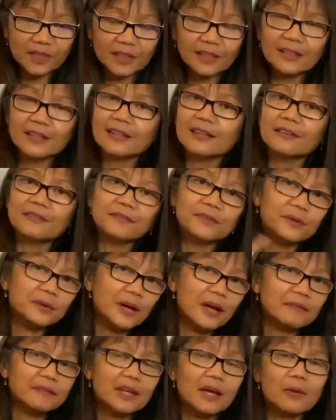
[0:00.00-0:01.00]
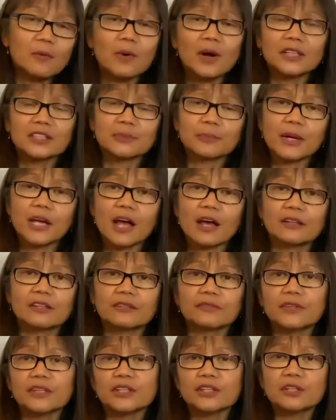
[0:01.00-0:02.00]
if you have not watched my other
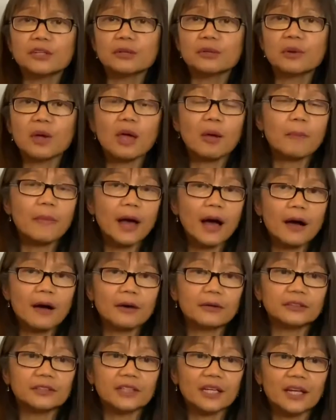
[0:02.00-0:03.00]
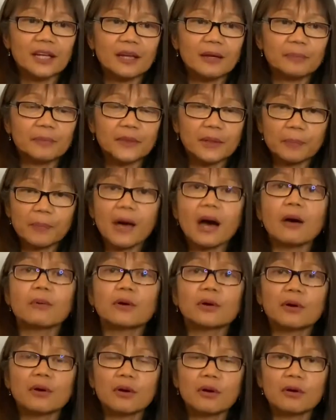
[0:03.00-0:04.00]
video about the
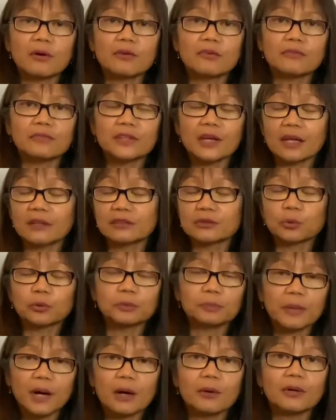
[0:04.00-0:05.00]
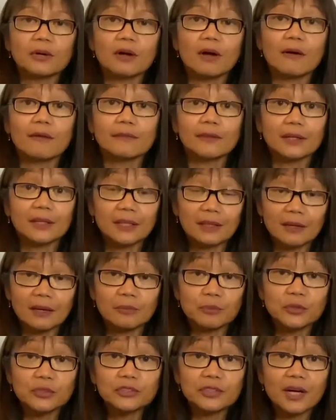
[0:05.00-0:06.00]
power of the untold power of the
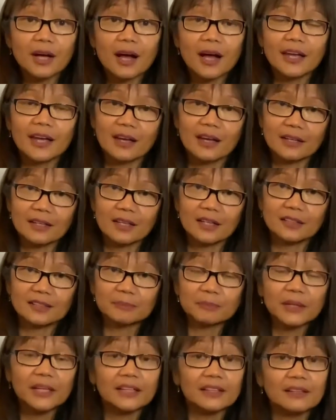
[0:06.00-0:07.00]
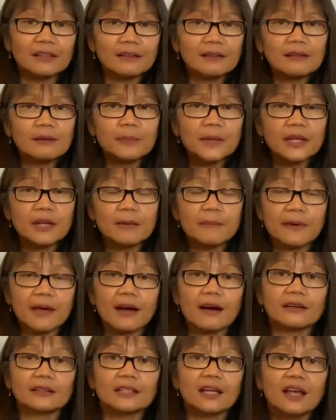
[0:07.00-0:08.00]
Gyan Mudra, I had explained a little bit
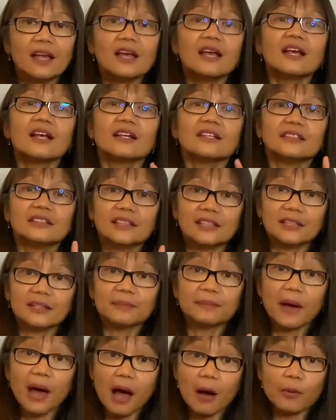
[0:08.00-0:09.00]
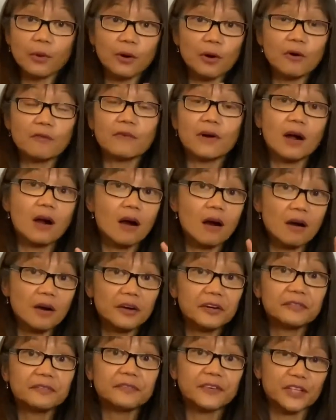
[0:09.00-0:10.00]
about the power of
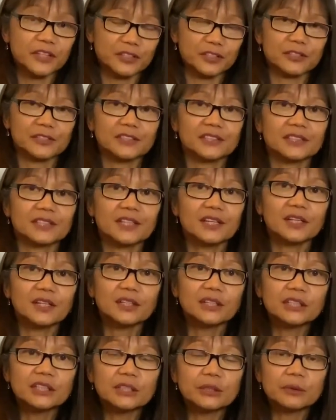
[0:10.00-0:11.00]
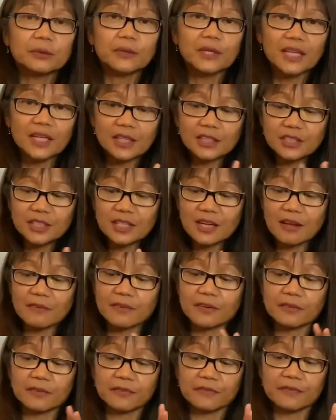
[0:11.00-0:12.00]
our fingers. So each and
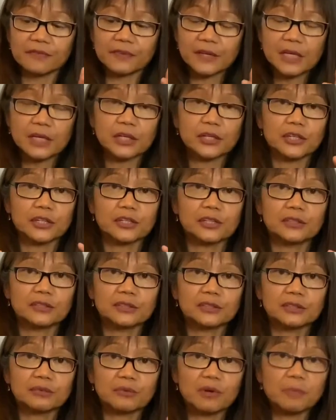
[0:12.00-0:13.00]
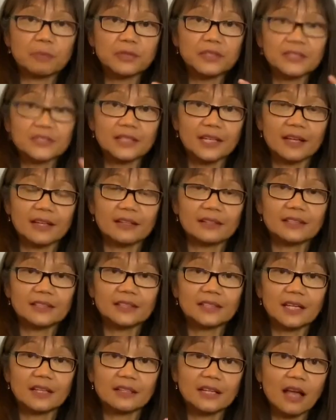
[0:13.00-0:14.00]
every finger represents
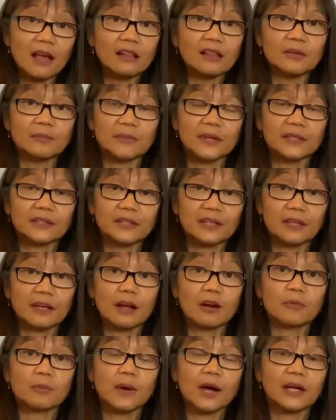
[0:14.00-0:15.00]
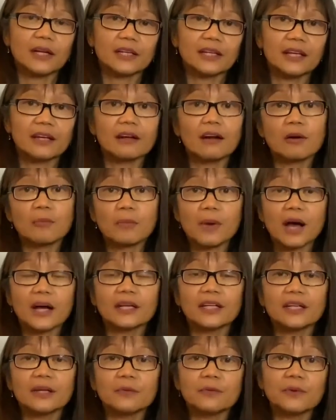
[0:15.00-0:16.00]
an element in our body. In our
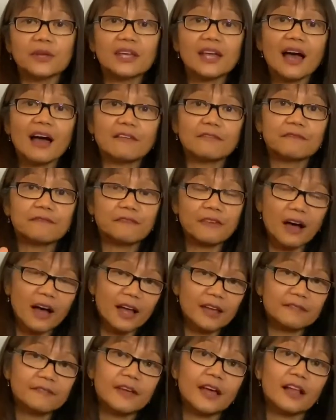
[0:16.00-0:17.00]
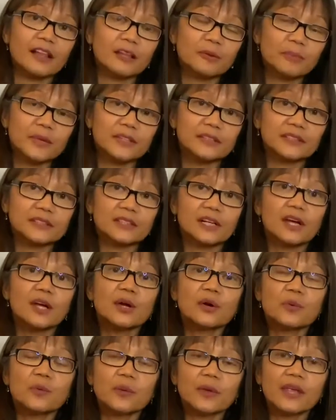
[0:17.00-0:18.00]
body, we have 5 elements.
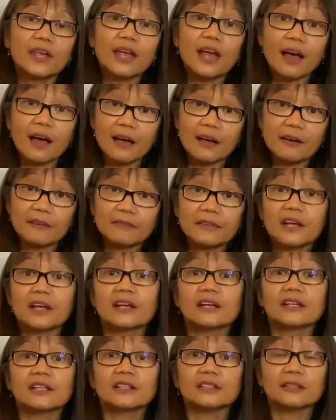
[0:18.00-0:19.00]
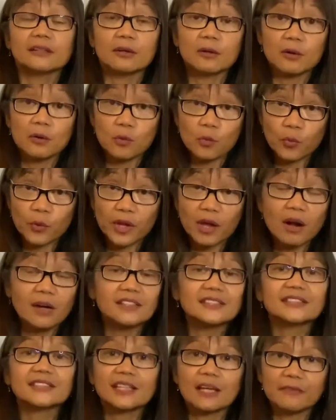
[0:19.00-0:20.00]
We are
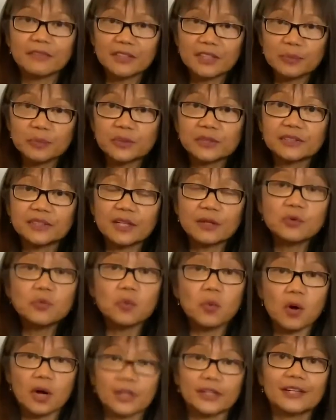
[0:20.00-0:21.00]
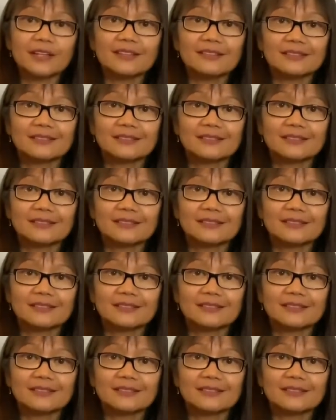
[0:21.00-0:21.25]
70% water,